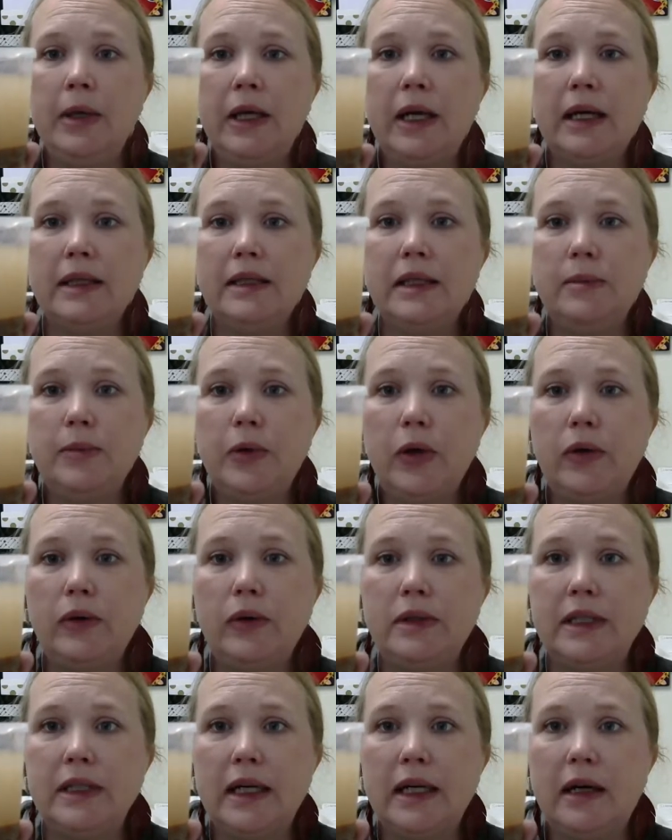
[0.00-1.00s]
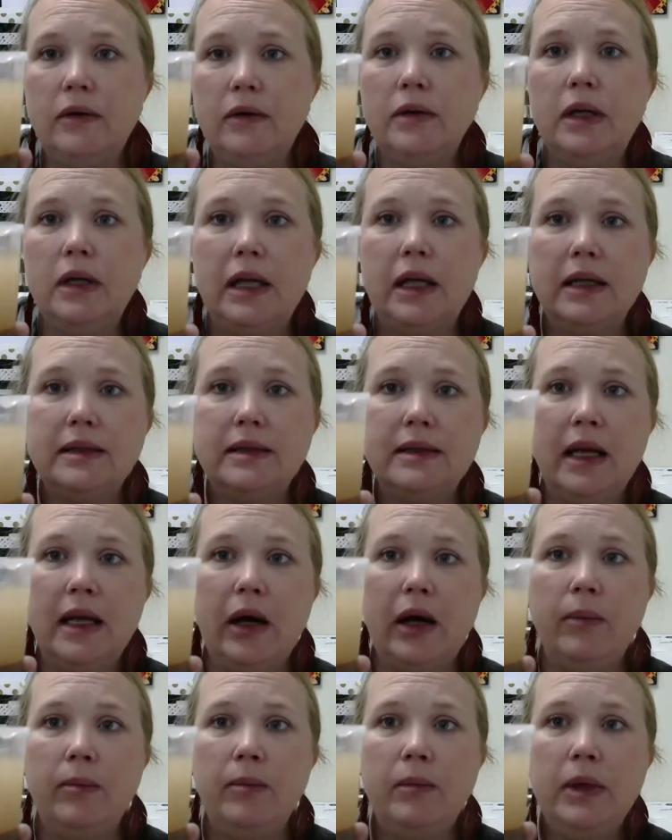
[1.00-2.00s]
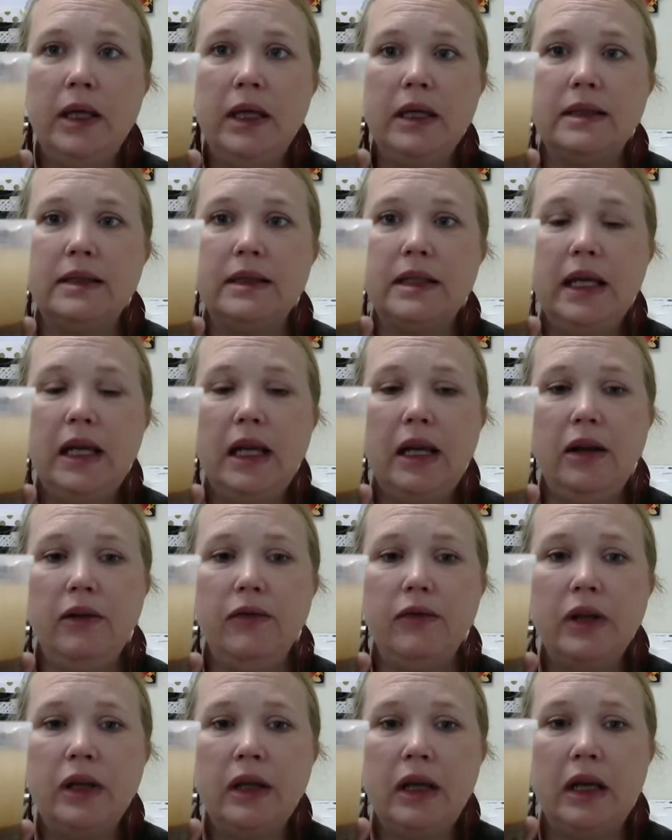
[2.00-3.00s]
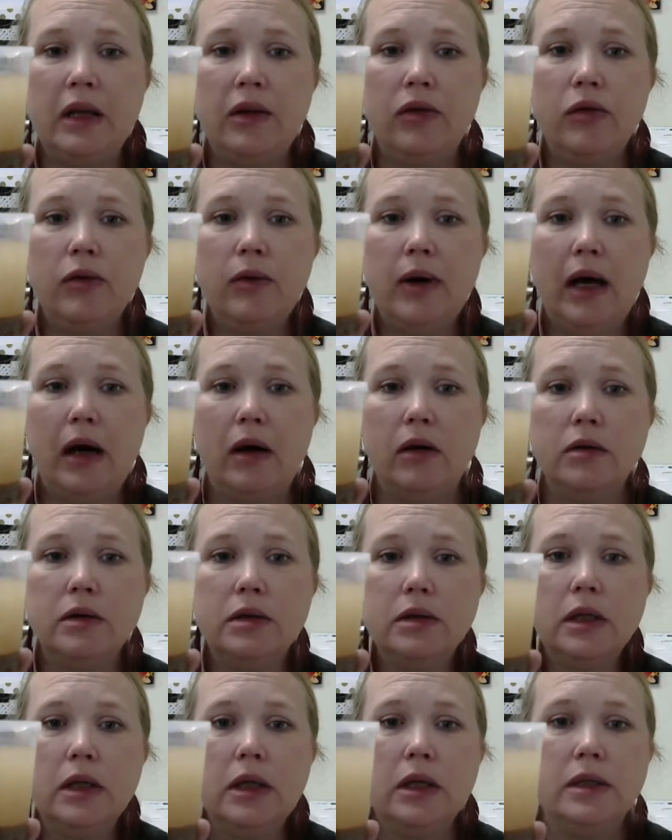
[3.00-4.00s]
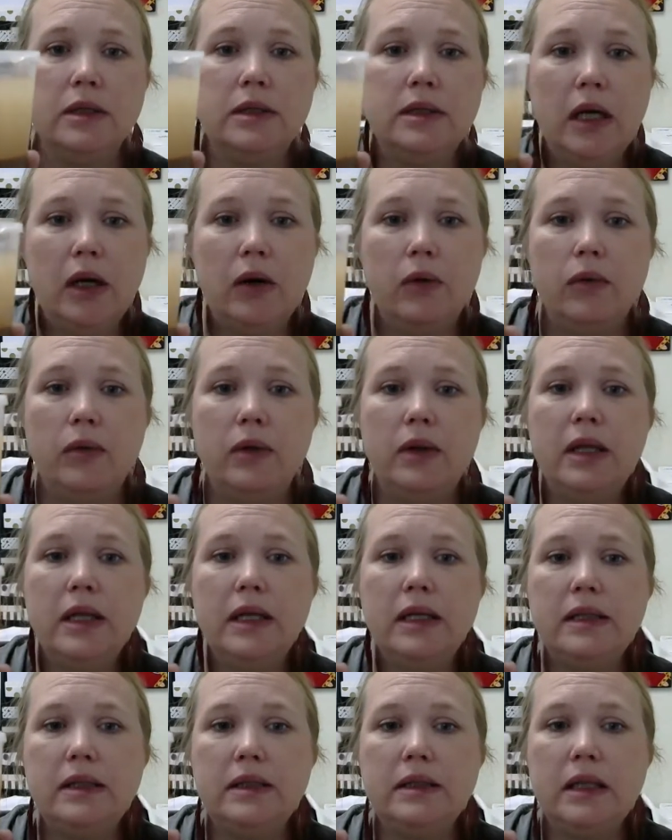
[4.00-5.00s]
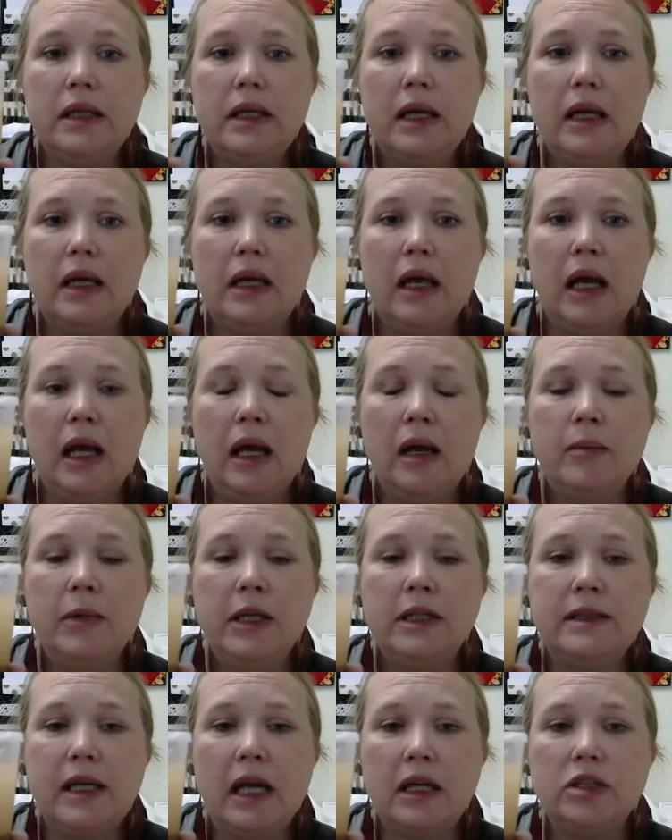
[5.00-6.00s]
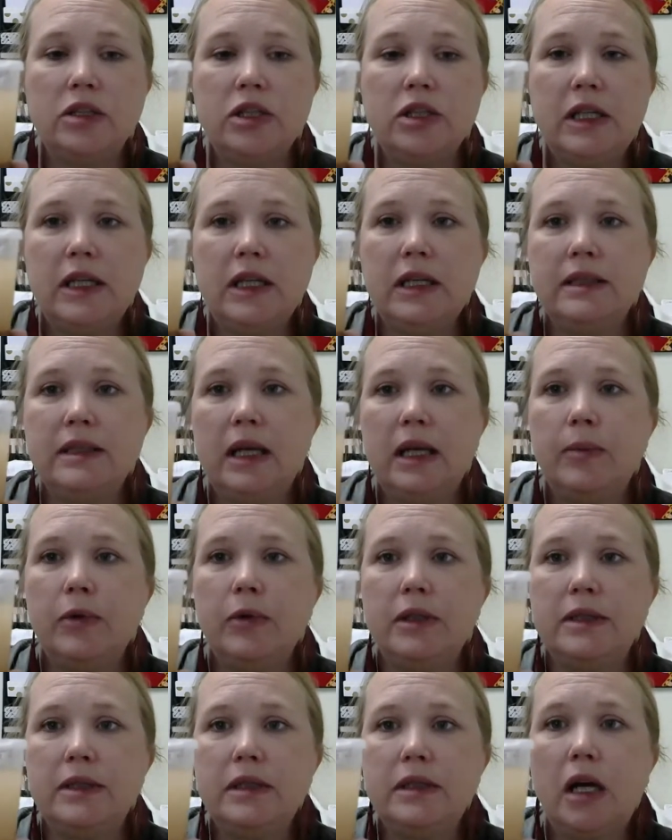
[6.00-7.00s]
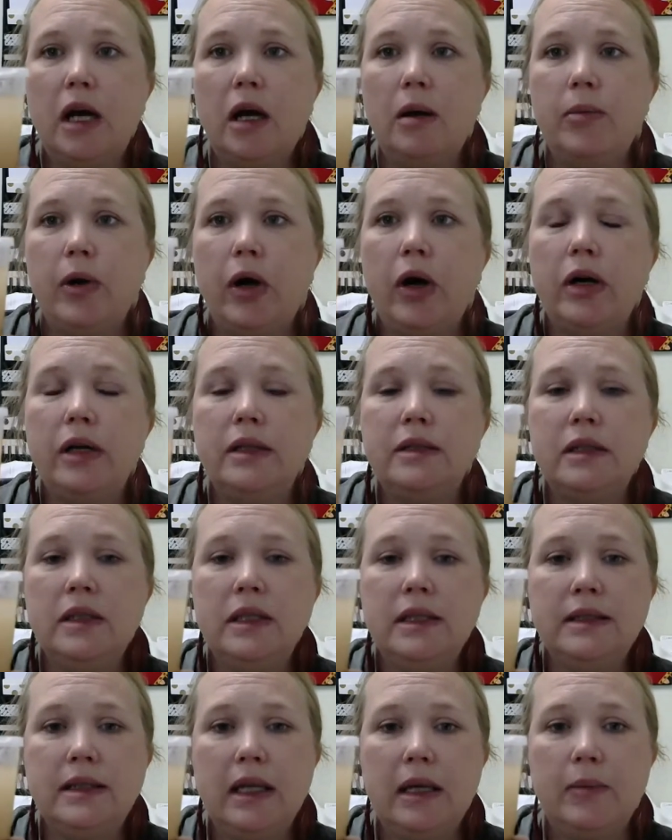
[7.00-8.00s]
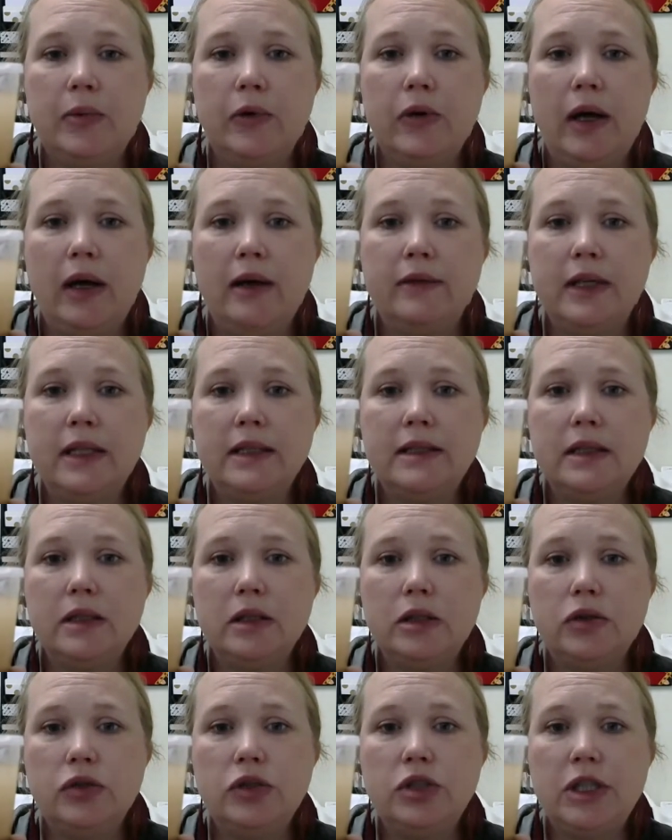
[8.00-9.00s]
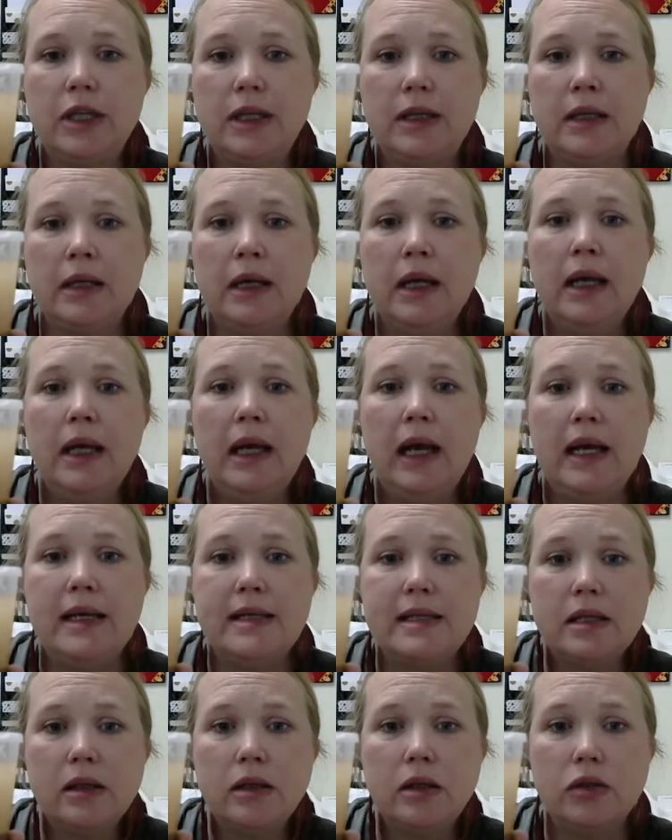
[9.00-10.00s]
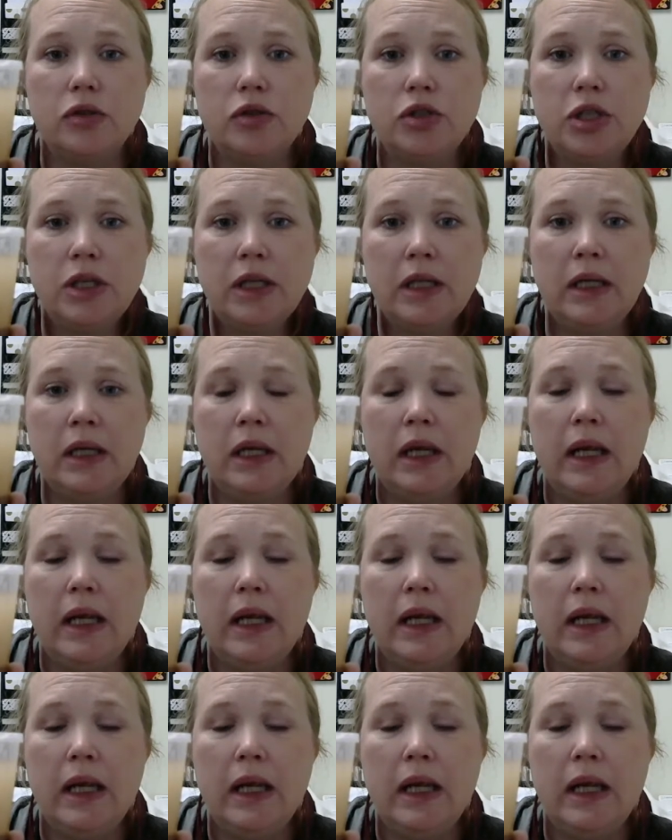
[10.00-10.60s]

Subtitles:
because it broke down, it's now mixed evenly throughout. So this is actually an example. This top part is an example of a solution. A solution